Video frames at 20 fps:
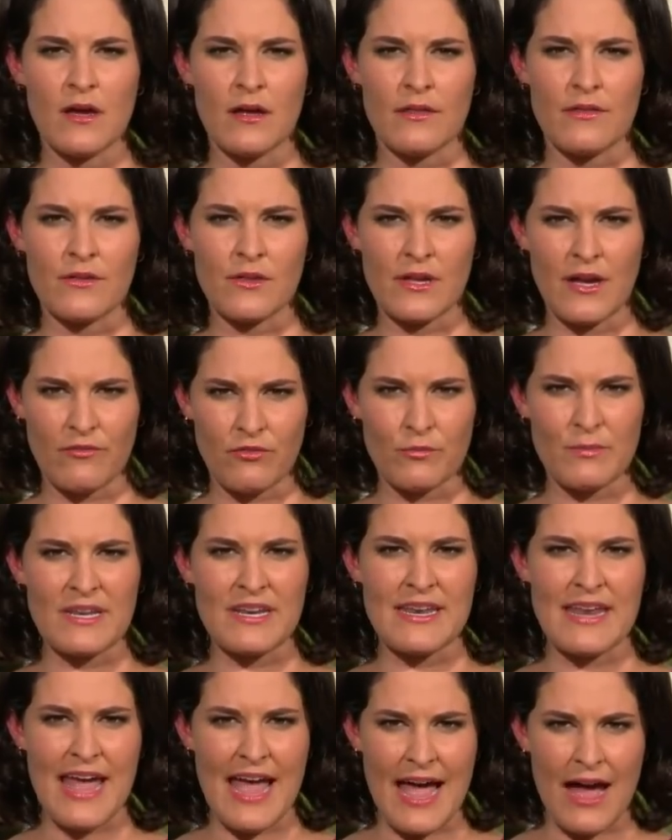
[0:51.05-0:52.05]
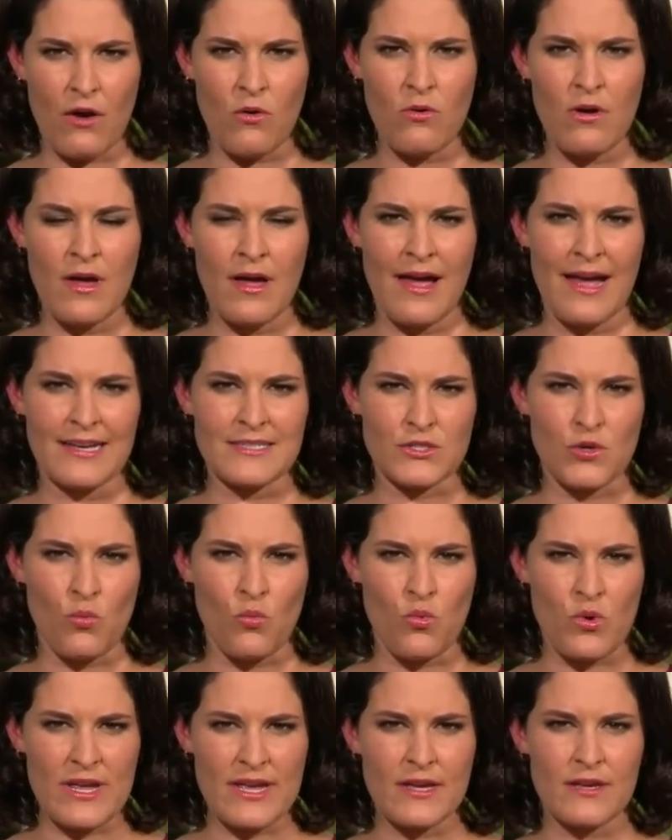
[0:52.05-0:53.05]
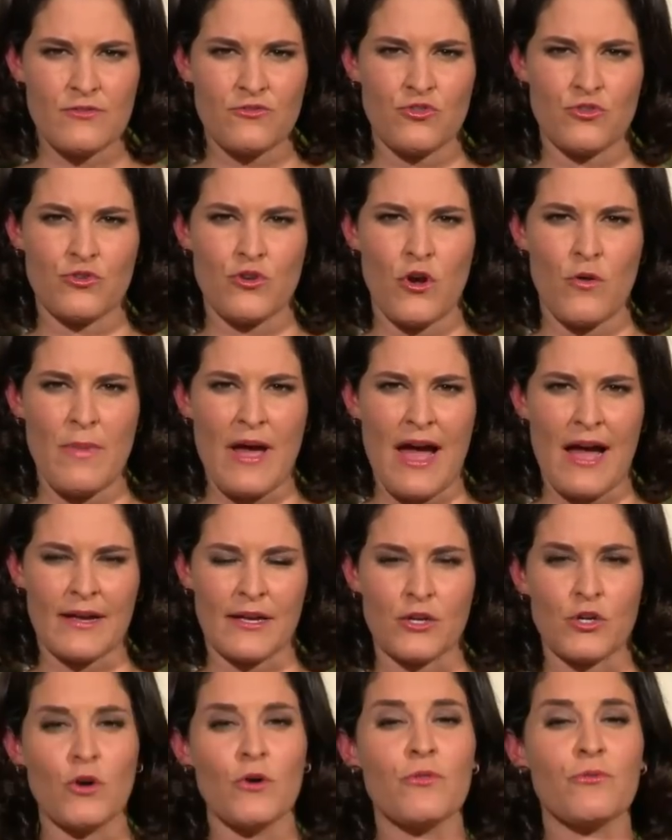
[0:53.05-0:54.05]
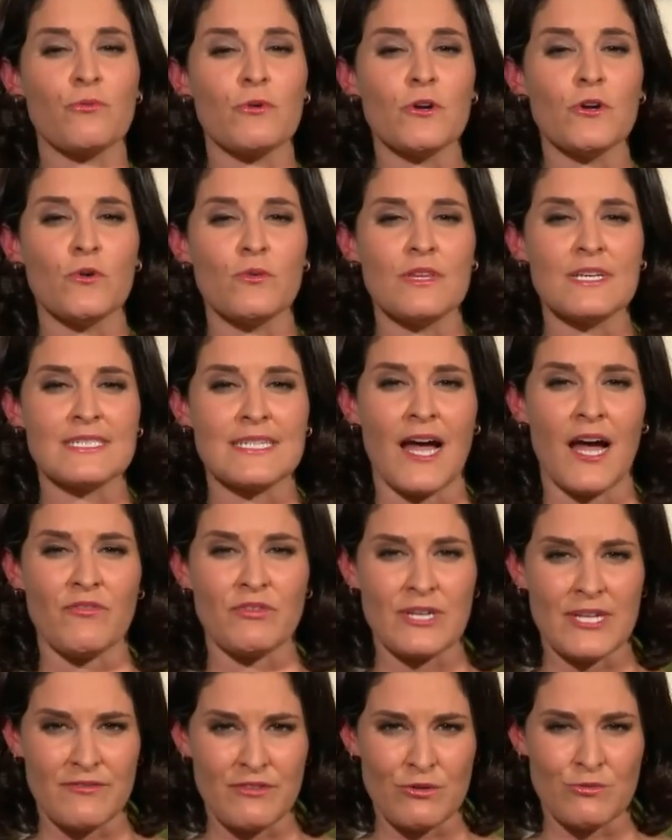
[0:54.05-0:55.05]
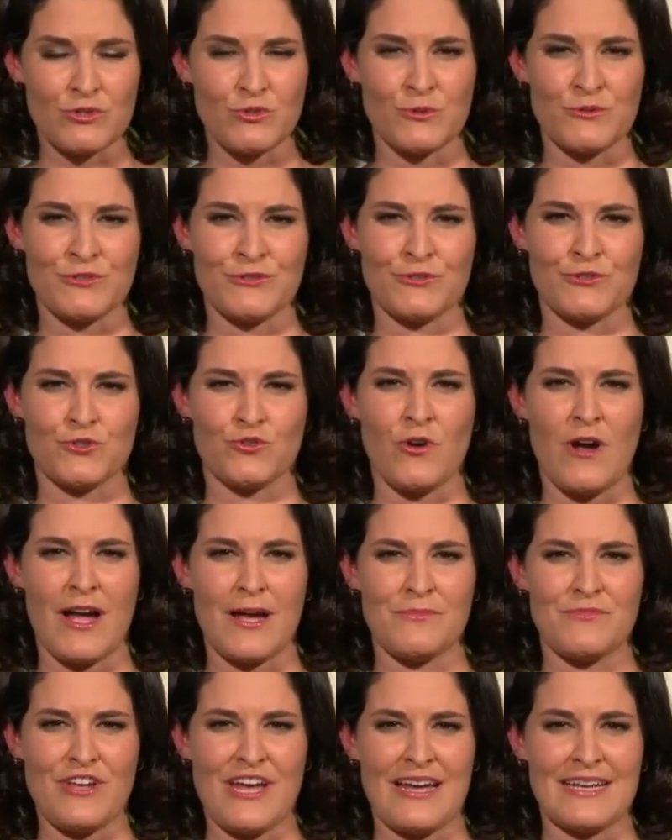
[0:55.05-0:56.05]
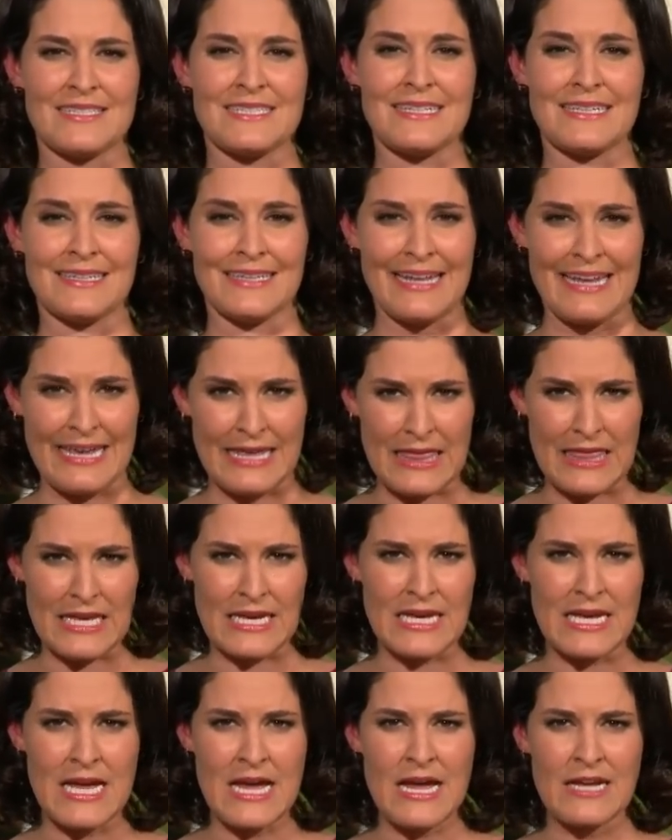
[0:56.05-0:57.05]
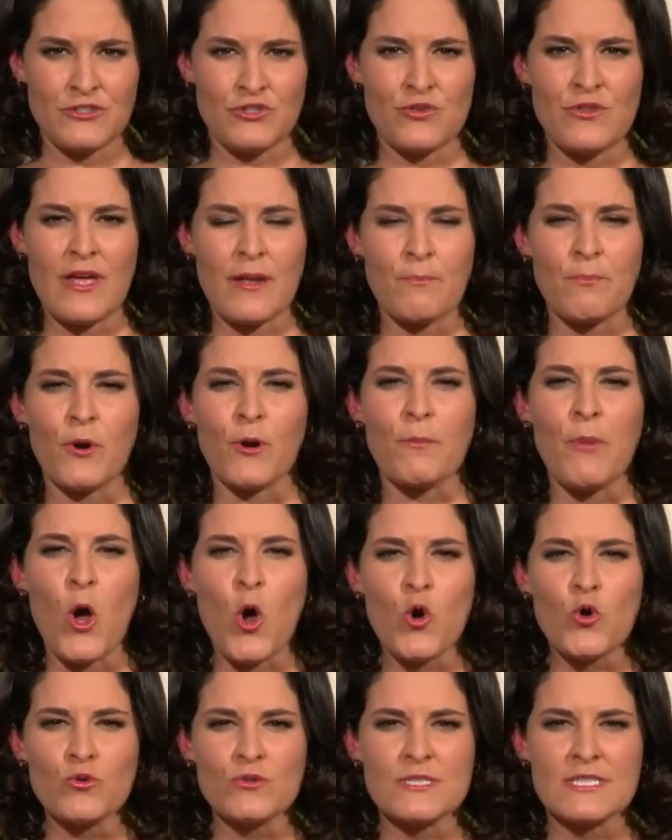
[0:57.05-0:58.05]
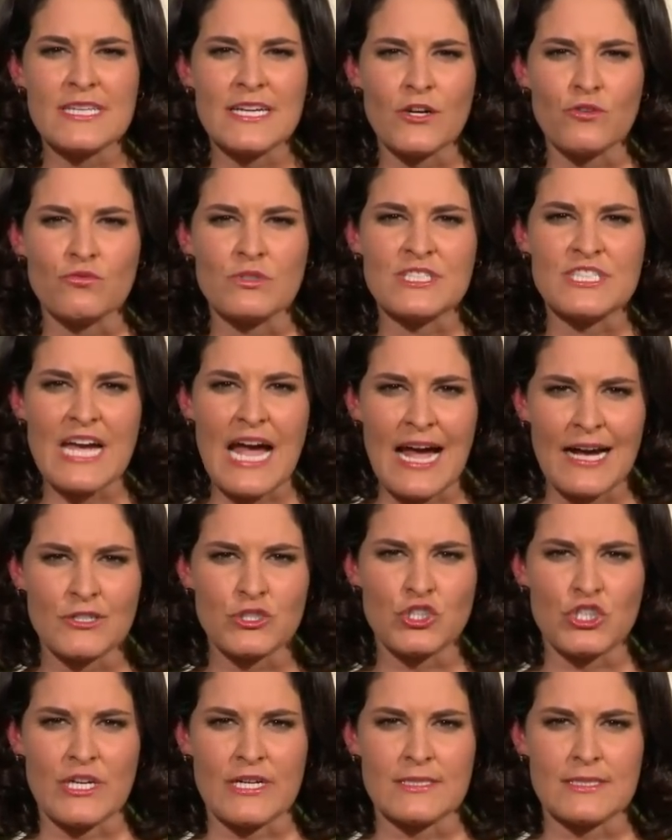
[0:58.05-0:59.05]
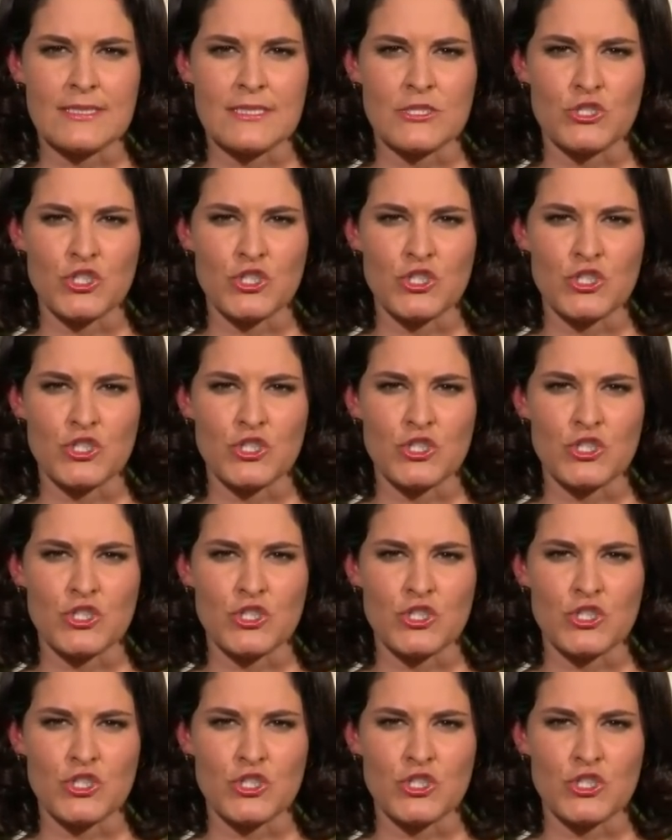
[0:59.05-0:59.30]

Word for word: Uh, the government now has a week to go back and go through this affidavit, which was described as lengthy, to then propose their redactions.